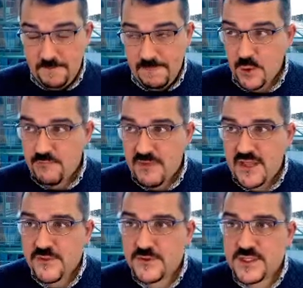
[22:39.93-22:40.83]
who made
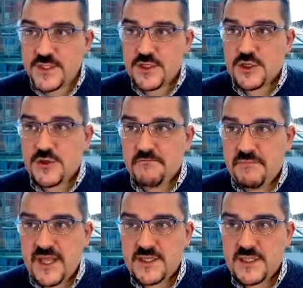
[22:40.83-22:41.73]
their decision
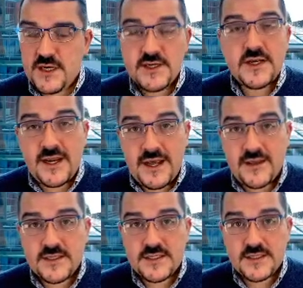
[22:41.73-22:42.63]
based on an
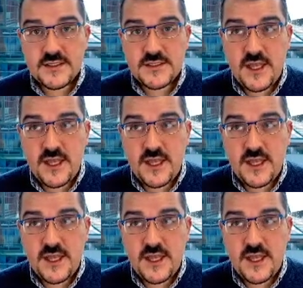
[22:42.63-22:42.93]
analysis